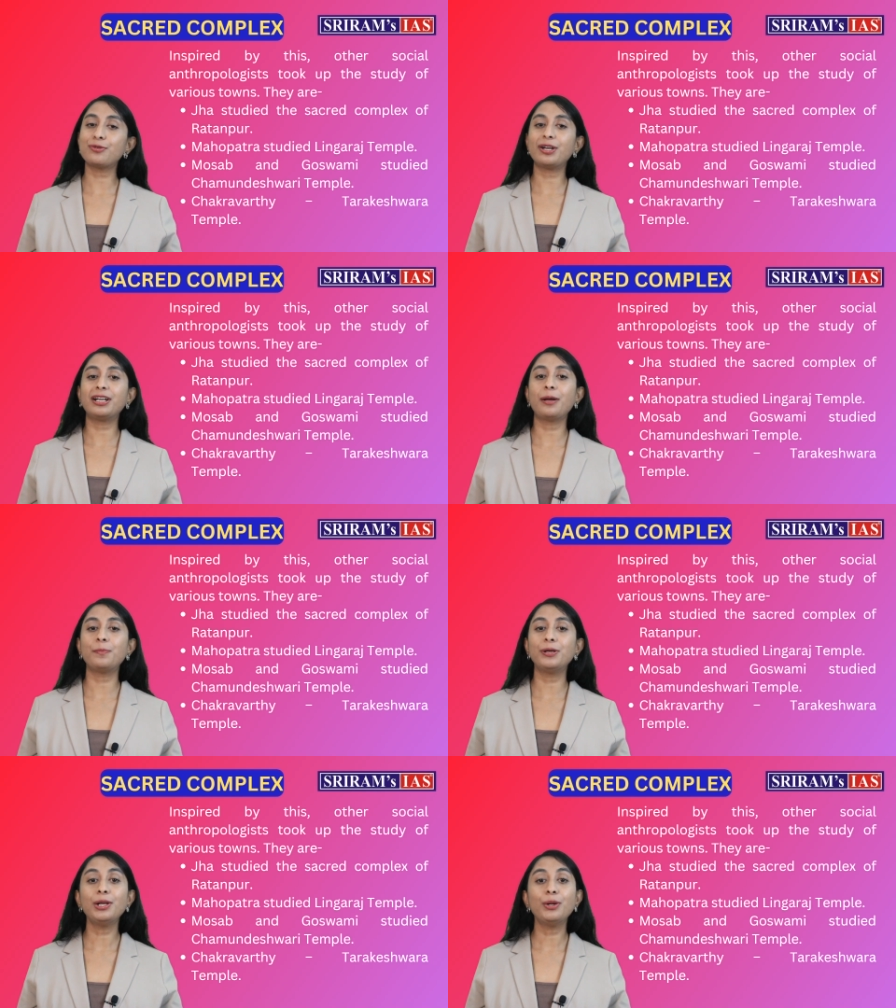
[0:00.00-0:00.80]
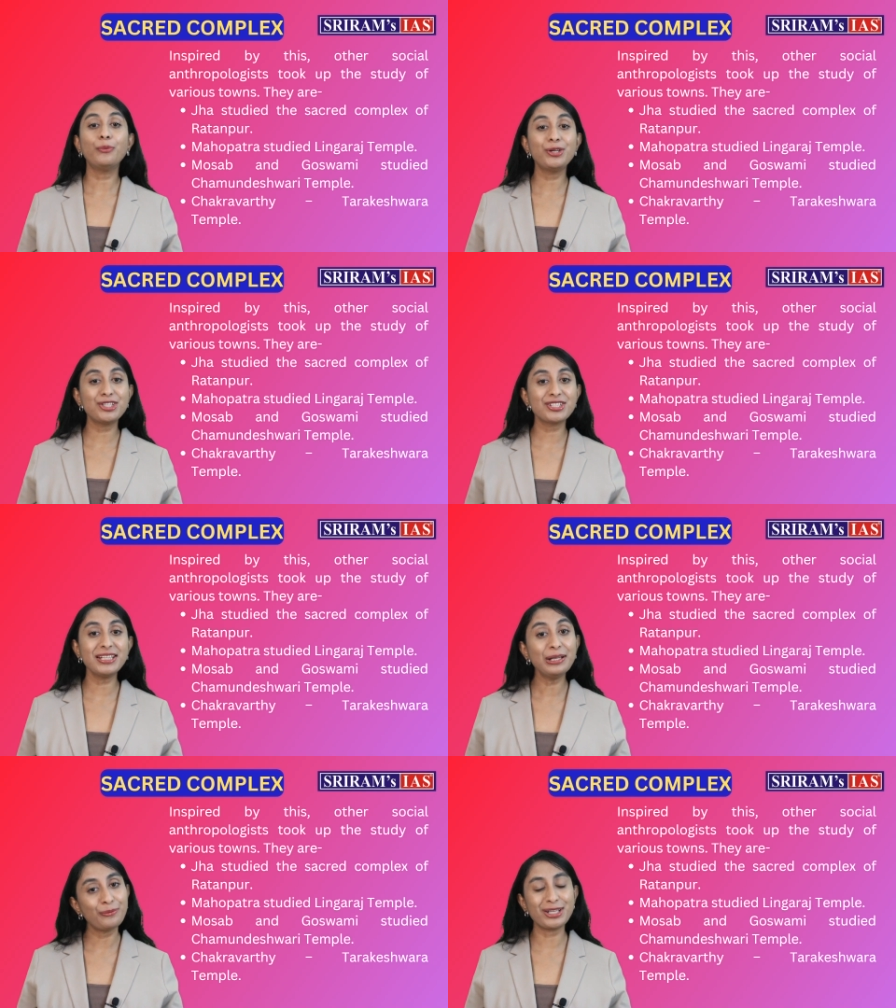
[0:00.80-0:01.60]
temple, which is in
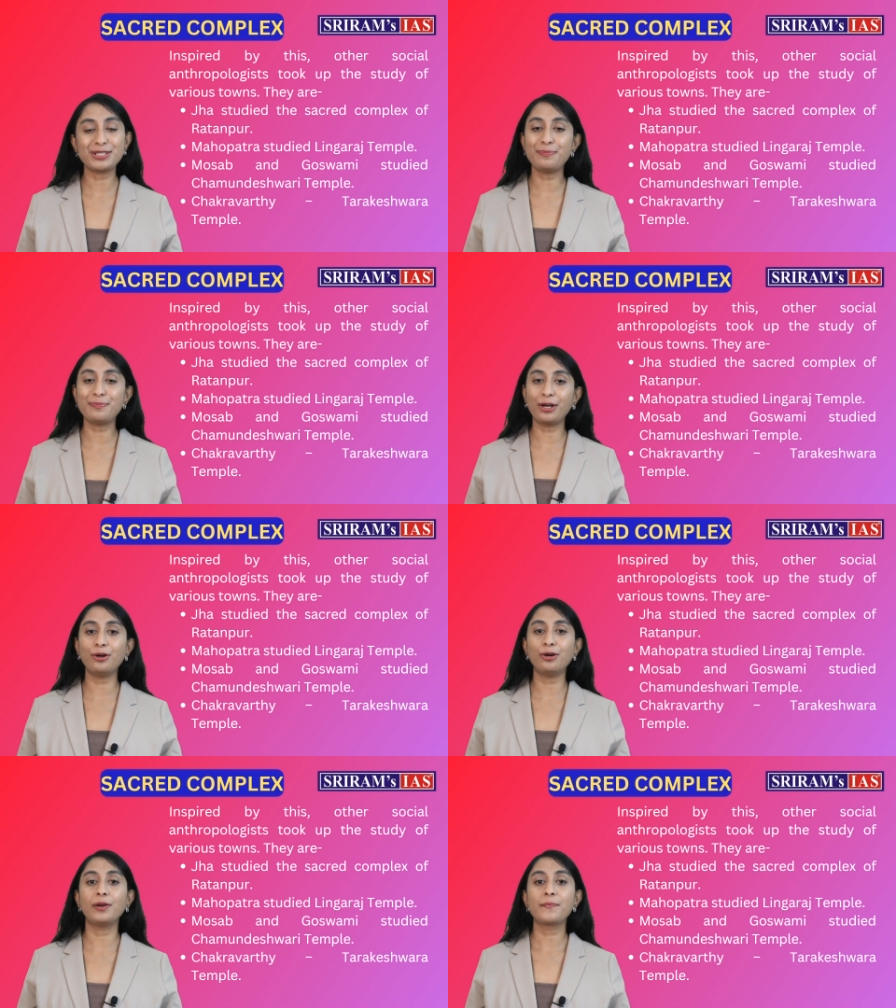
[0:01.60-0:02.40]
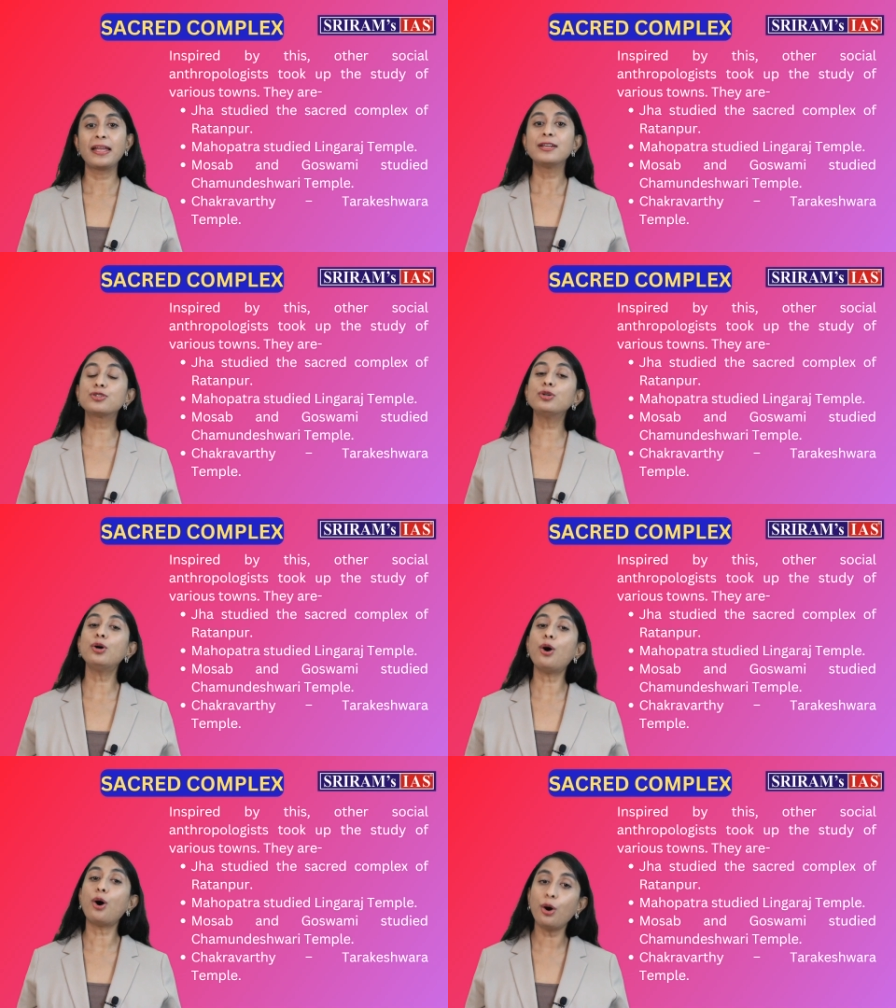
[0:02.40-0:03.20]
West Bengal. So
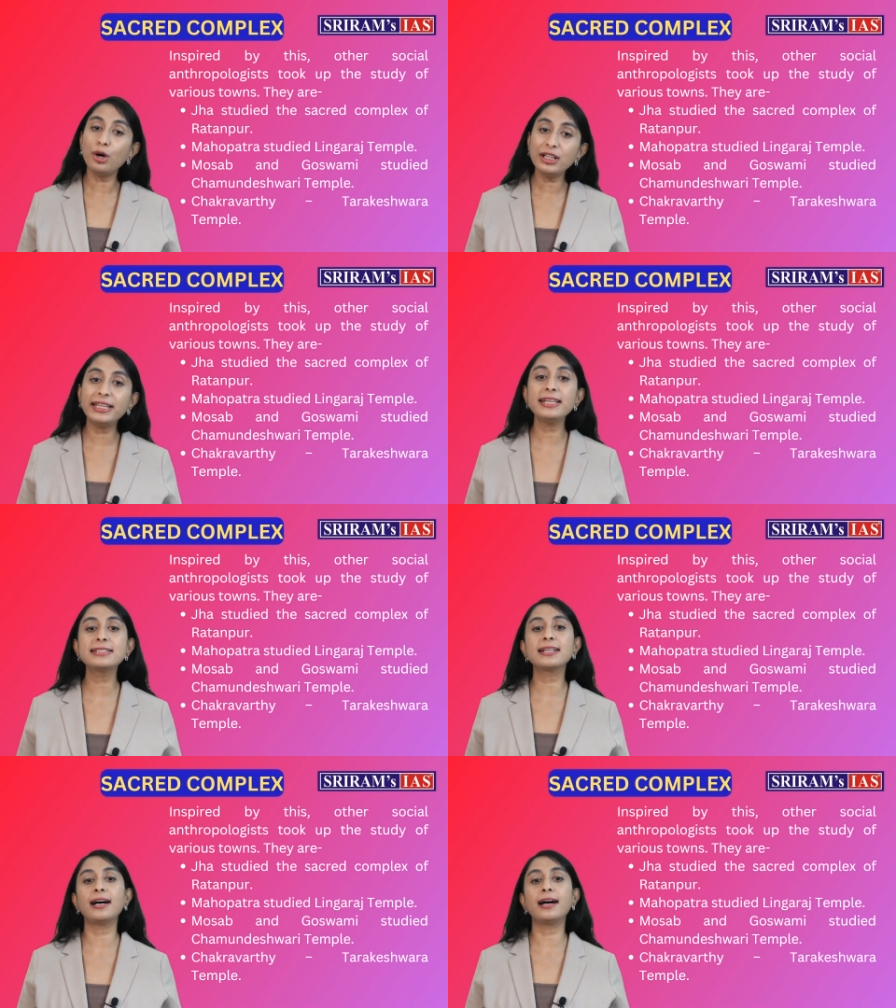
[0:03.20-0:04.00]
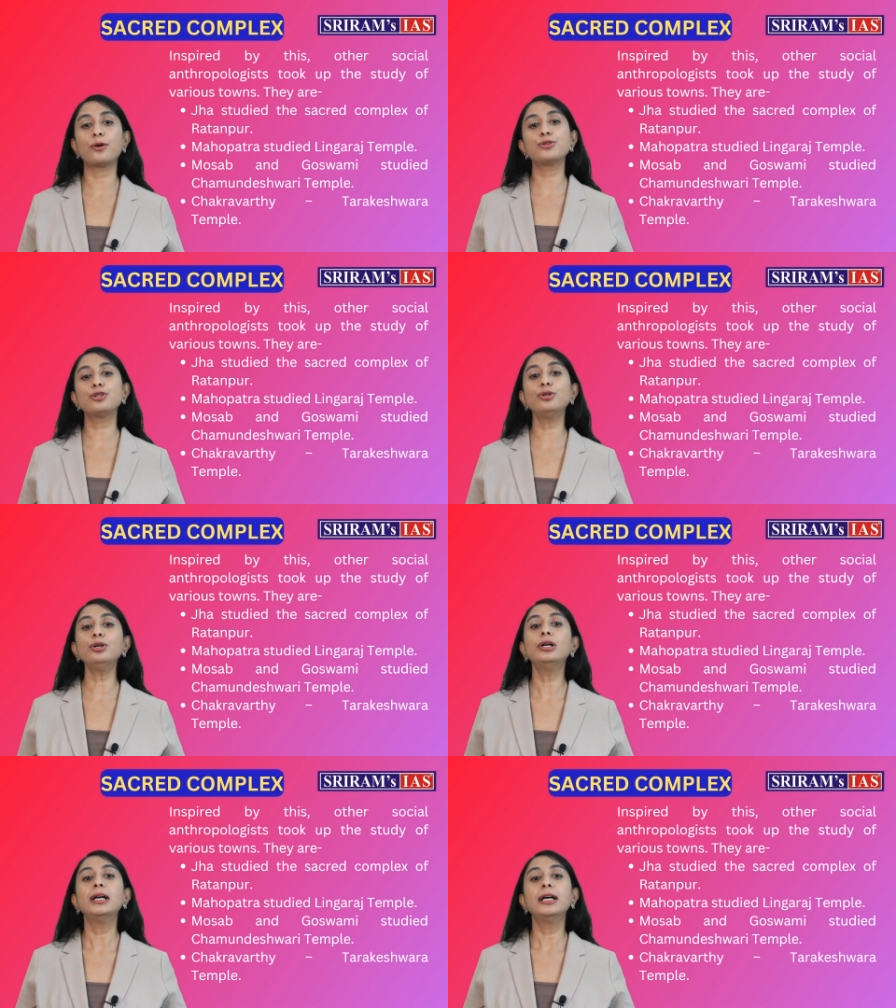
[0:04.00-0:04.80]
all these are also
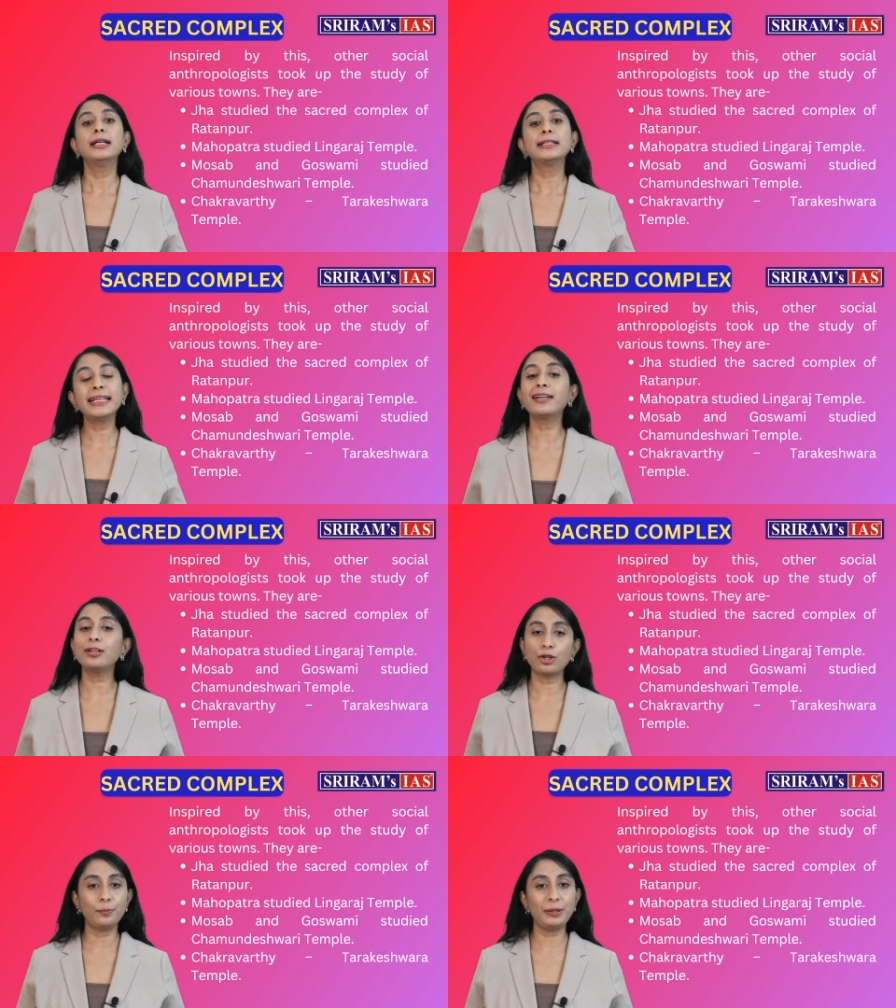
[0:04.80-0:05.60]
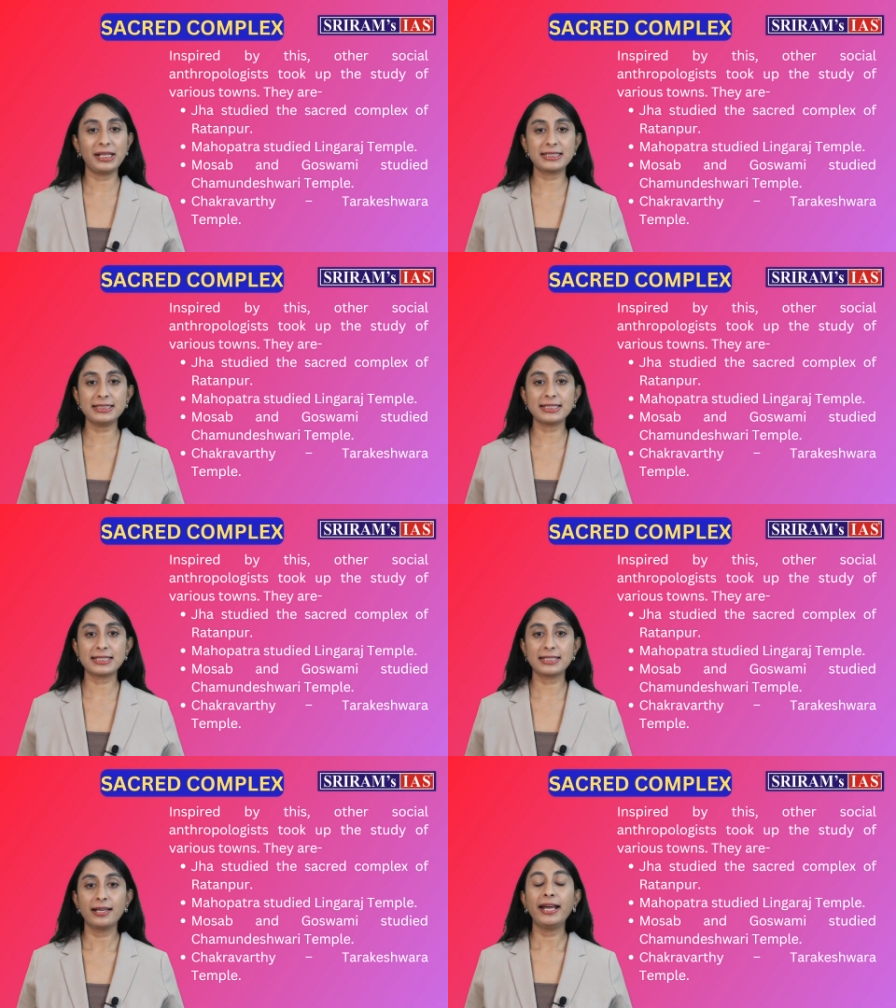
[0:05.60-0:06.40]
sacred complexes.
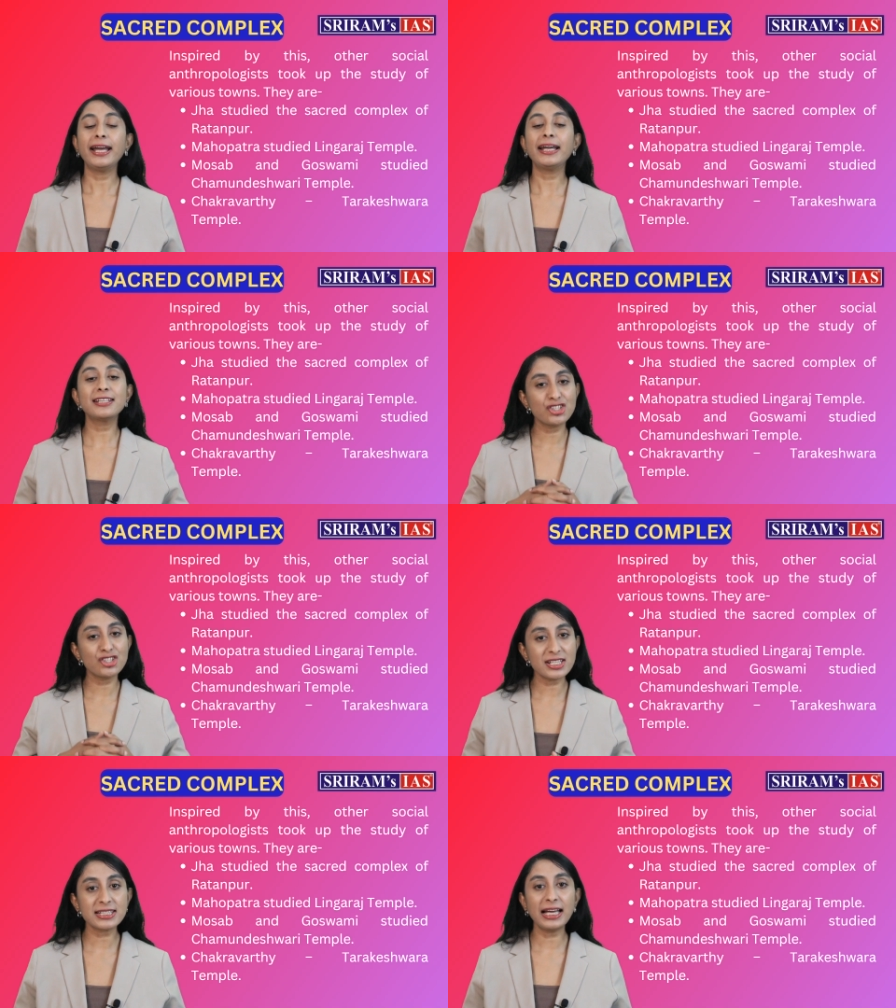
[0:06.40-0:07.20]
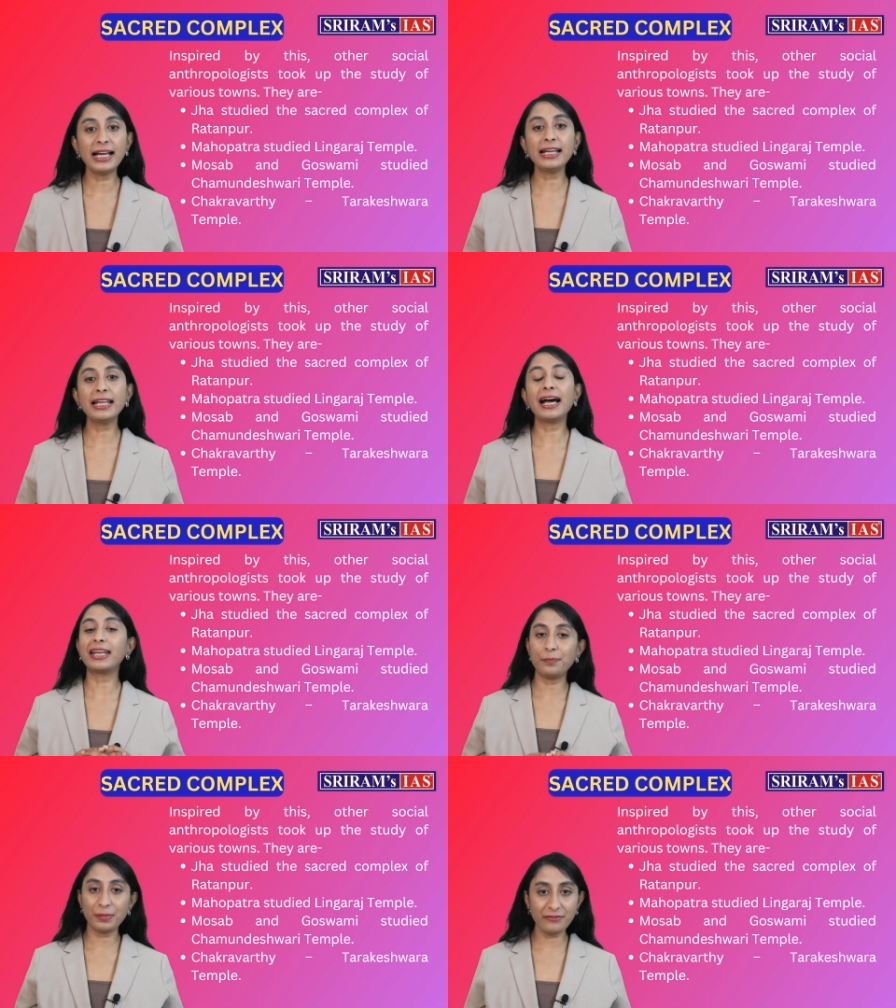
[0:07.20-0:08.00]
It is just that our
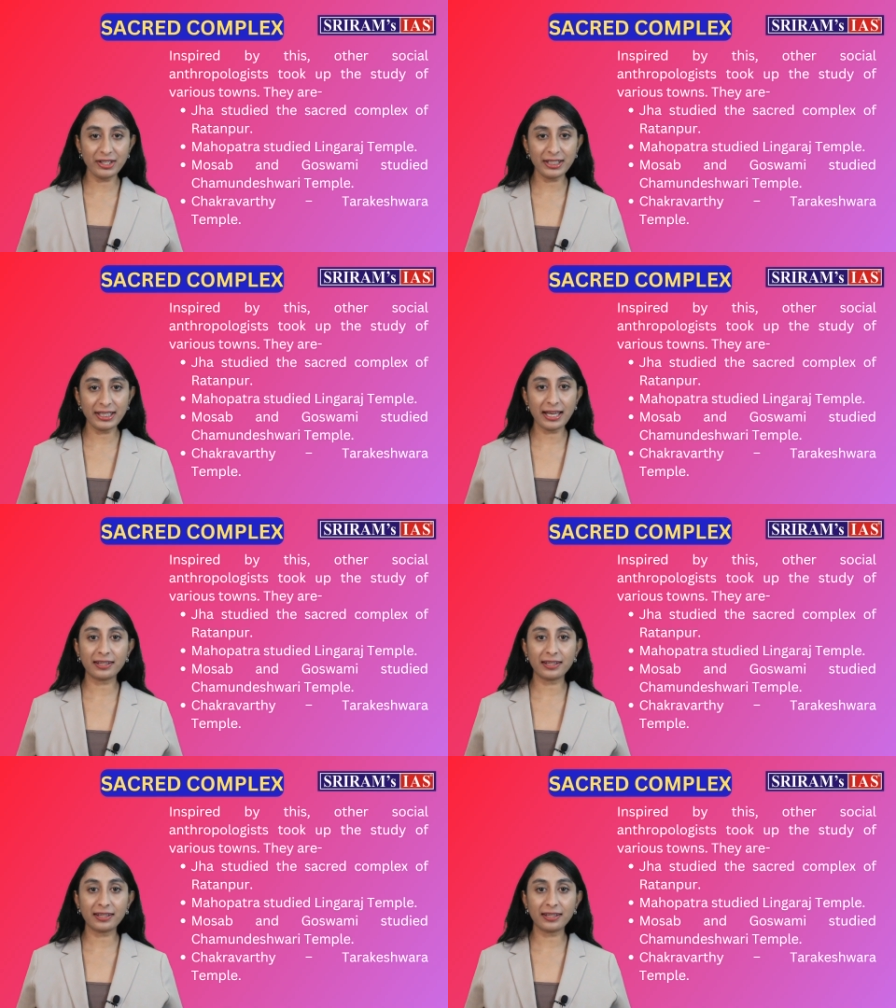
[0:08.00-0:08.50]
L.P. Vidyarthi,